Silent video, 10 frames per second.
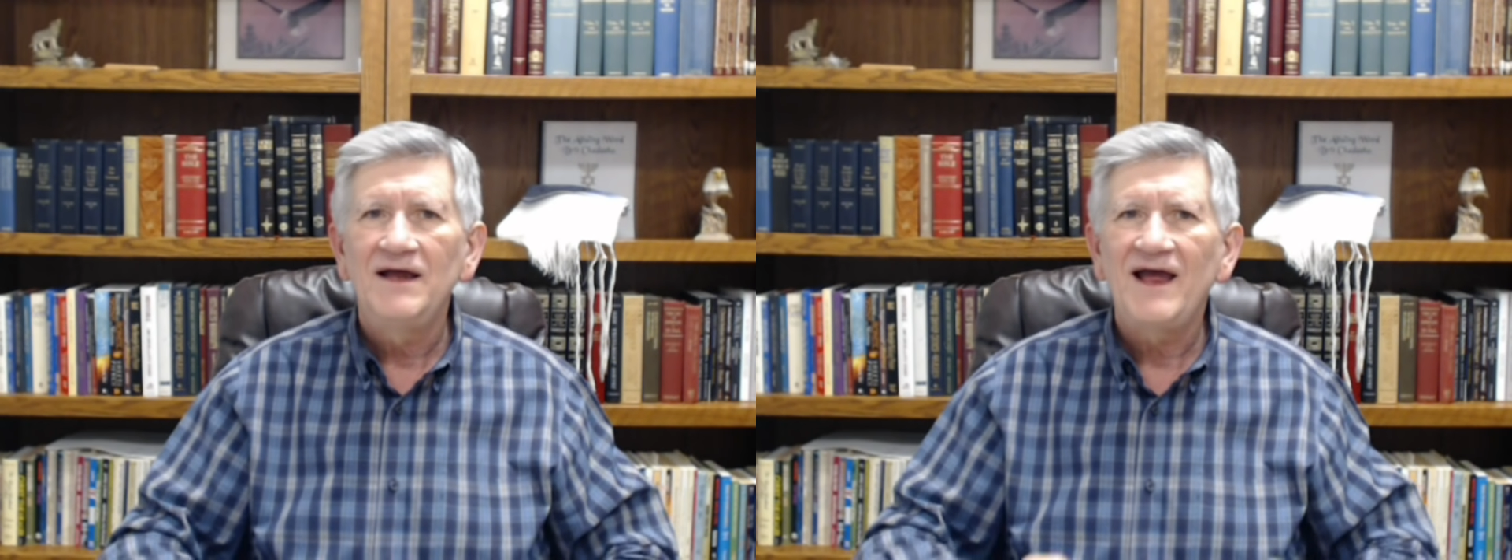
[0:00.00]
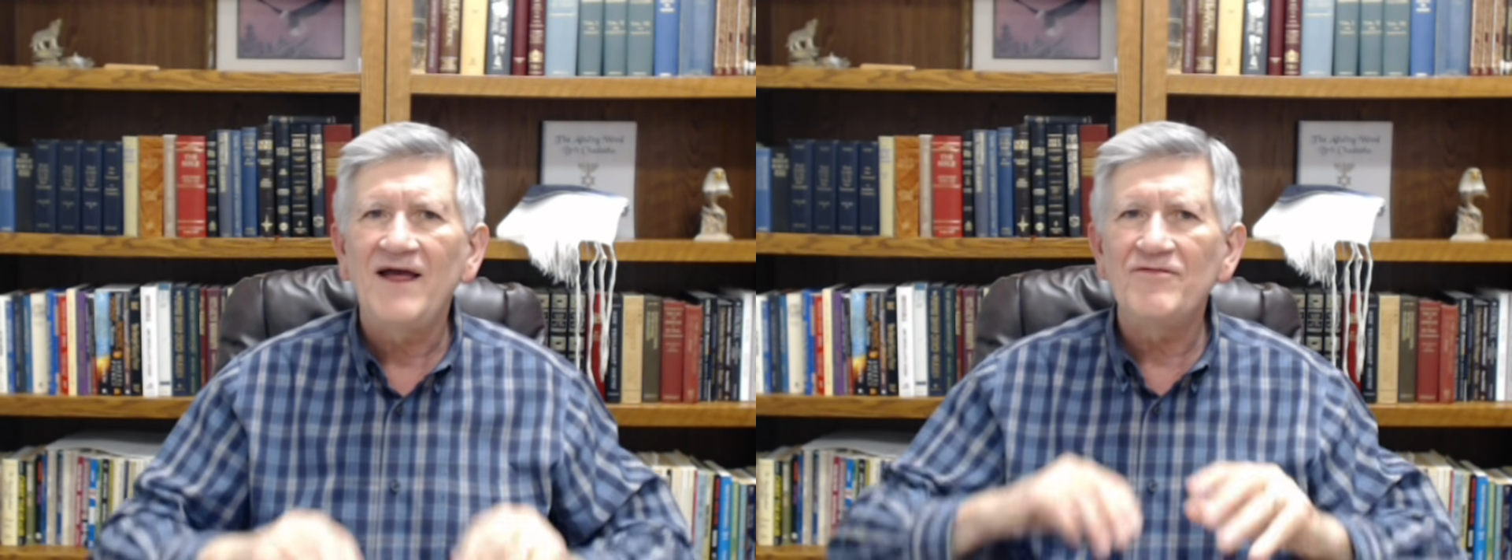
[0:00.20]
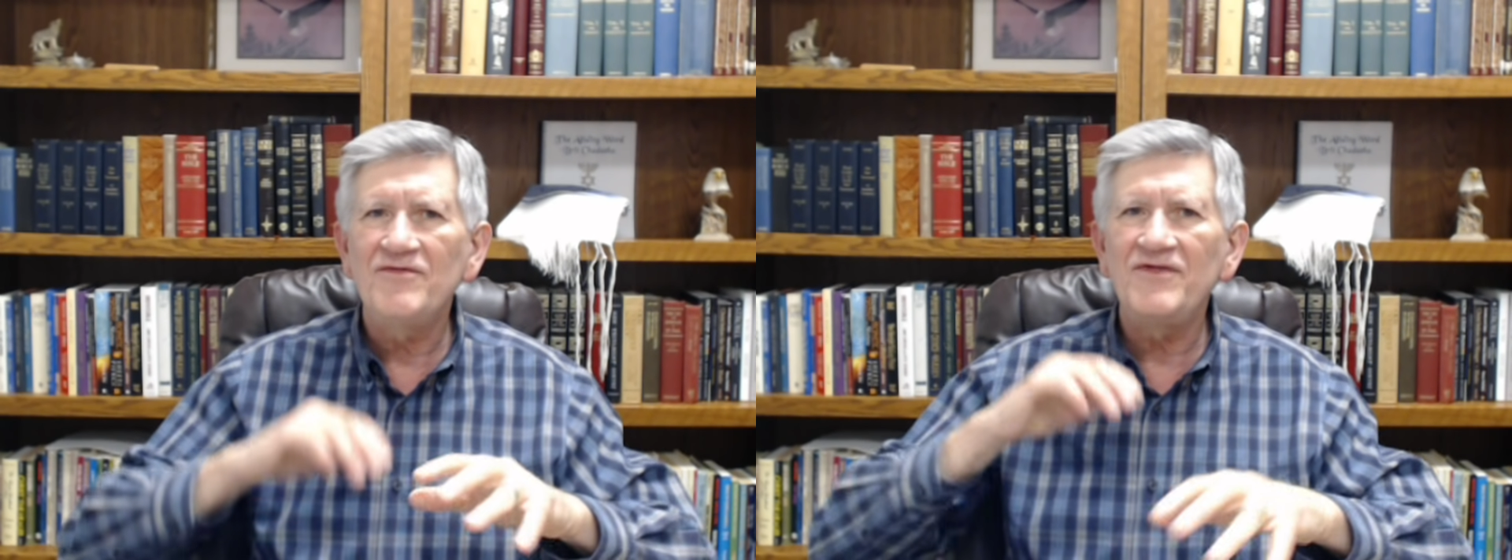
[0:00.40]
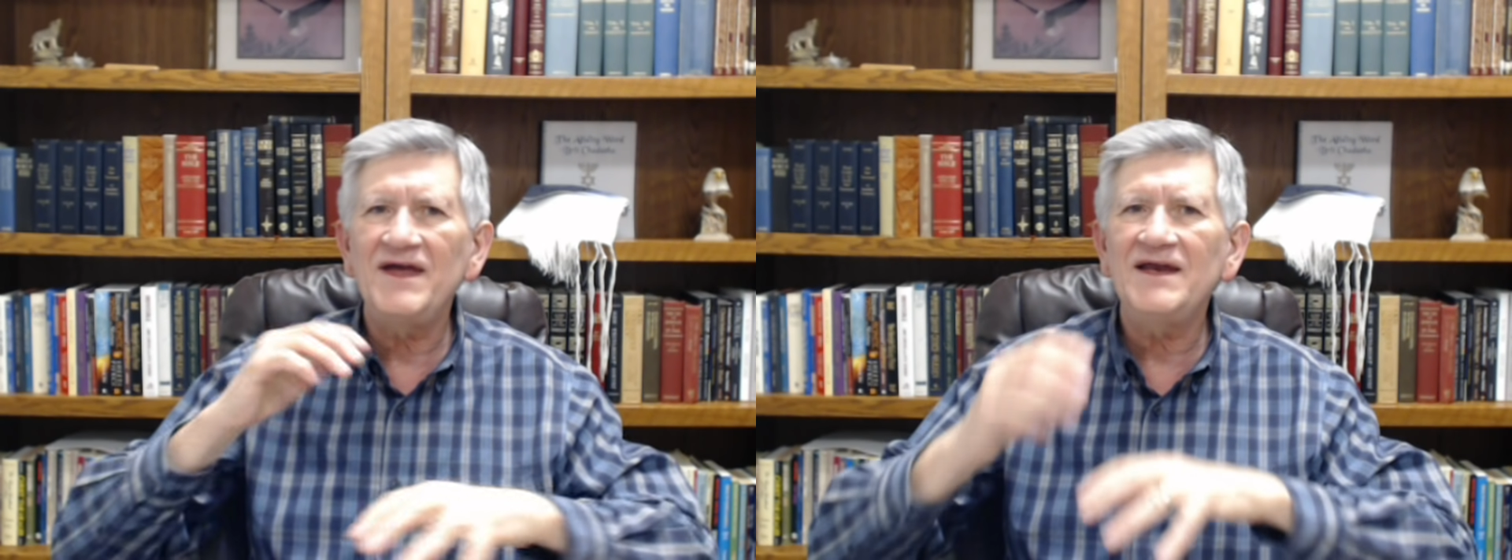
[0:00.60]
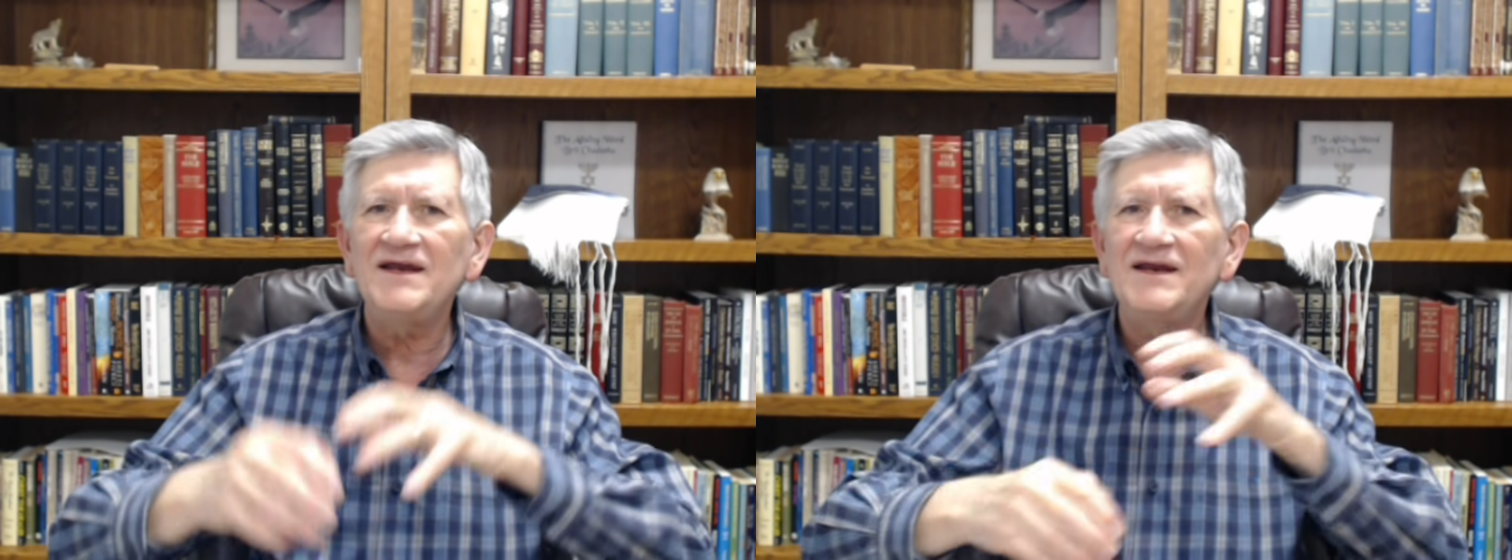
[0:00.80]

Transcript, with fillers: And then it